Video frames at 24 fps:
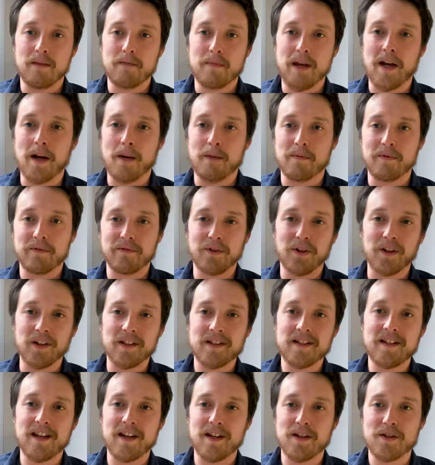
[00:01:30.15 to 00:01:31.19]
made up of
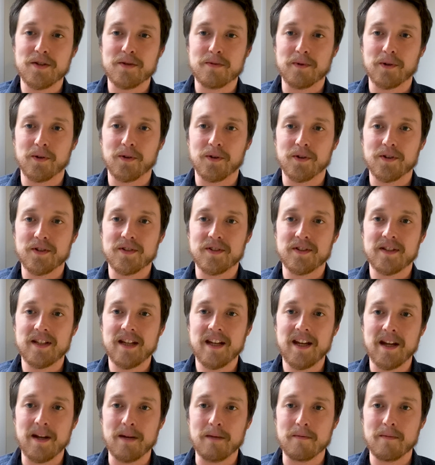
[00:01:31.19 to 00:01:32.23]
volunteers from across the
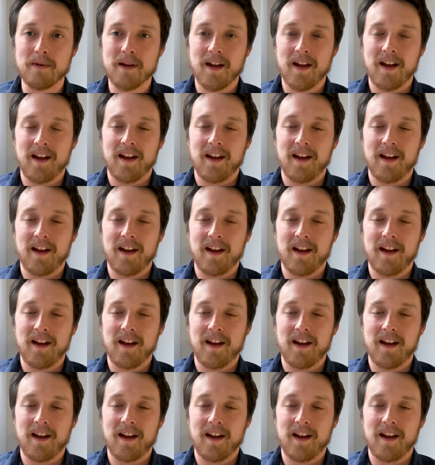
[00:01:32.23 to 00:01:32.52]
team.